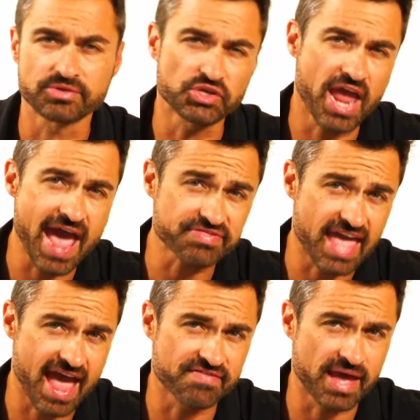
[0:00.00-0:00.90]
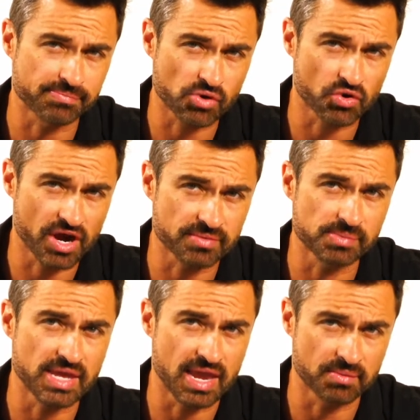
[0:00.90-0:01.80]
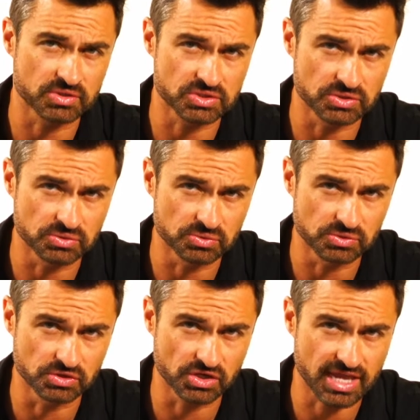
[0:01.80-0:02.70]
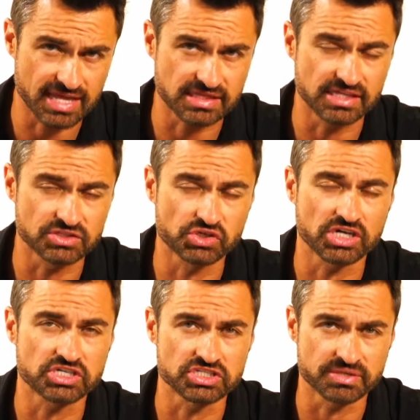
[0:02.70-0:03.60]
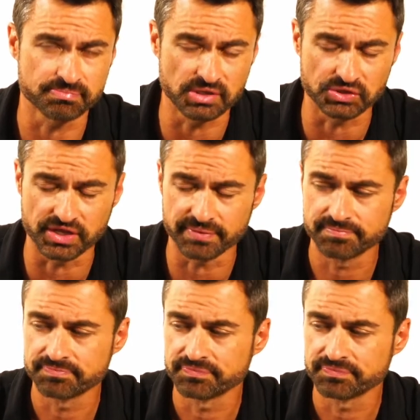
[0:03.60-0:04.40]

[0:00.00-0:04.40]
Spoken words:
So you have to have that program to be able to look at the instructions and build it.